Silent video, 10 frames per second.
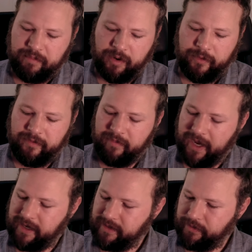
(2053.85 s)
but we've
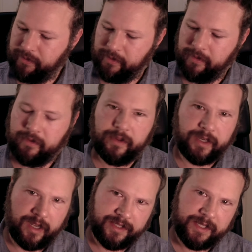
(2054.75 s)
made it through the
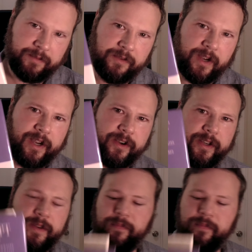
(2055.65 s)
concept of irony.